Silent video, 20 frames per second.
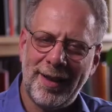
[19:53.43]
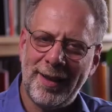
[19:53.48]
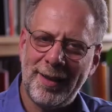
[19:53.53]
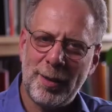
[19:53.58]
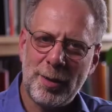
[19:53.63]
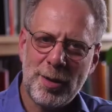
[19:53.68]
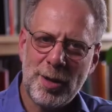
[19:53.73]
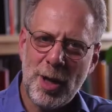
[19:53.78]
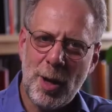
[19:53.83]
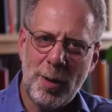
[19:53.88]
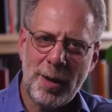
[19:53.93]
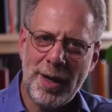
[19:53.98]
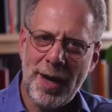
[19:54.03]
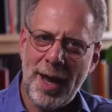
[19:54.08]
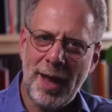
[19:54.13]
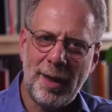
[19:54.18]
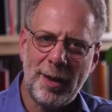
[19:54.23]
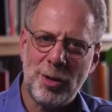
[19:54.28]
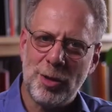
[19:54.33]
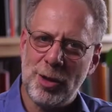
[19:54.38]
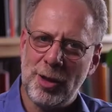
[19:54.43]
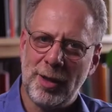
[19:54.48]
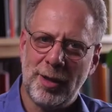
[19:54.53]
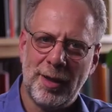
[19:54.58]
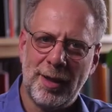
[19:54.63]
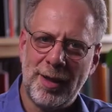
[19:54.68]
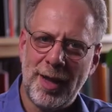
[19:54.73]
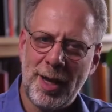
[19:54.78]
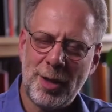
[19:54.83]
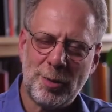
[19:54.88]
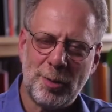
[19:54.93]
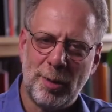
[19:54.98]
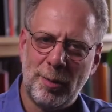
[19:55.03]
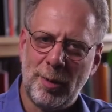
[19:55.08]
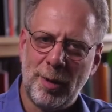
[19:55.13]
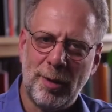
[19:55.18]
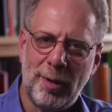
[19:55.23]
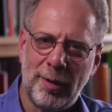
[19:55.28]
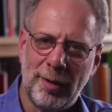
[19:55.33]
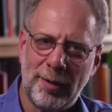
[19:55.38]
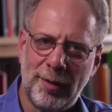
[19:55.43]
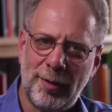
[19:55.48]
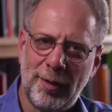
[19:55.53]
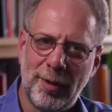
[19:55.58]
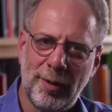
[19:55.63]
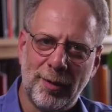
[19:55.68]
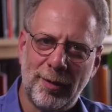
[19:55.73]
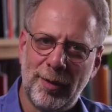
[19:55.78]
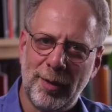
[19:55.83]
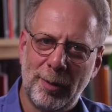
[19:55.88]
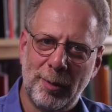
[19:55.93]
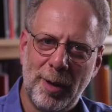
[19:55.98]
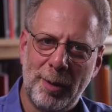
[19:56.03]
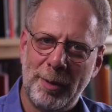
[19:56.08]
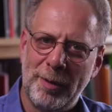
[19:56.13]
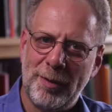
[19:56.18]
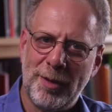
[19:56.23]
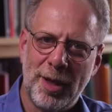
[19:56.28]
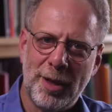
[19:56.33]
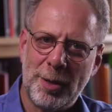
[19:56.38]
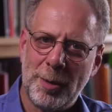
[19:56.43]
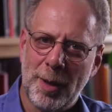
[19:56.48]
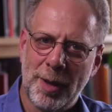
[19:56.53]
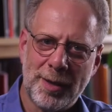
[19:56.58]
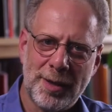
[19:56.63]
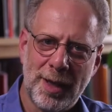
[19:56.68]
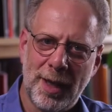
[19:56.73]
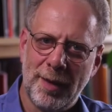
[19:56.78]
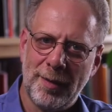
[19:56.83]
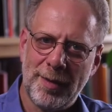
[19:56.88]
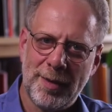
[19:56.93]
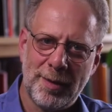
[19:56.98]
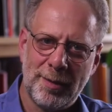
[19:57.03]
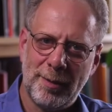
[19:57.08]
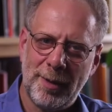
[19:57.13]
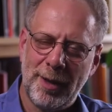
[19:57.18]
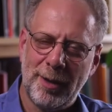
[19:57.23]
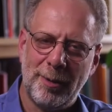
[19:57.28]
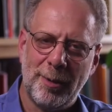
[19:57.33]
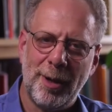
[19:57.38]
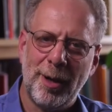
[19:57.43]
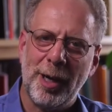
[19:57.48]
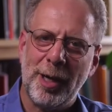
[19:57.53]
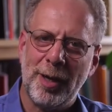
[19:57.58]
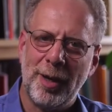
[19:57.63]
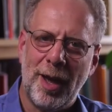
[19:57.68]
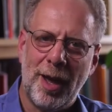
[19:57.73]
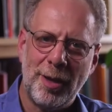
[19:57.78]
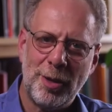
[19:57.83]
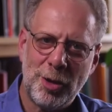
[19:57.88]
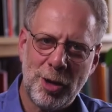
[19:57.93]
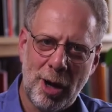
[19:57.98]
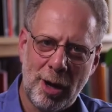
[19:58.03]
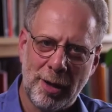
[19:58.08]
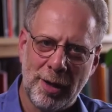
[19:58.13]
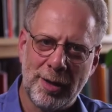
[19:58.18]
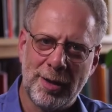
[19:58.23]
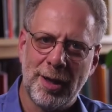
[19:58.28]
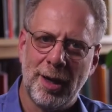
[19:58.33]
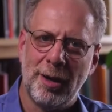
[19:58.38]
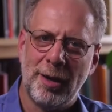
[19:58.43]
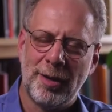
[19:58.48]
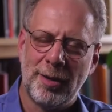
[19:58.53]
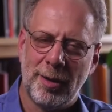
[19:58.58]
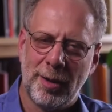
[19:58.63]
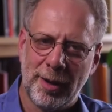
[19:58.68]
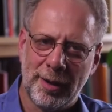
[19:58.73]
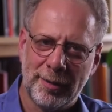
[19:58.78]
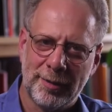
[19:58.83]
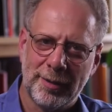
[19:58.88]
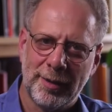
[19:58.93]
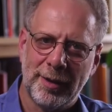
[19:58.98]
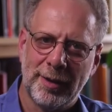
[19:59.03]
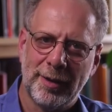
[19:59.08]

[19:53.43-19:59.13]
There's no analogy in the natural world for what we've done to ourselves. We're in uncharted territory.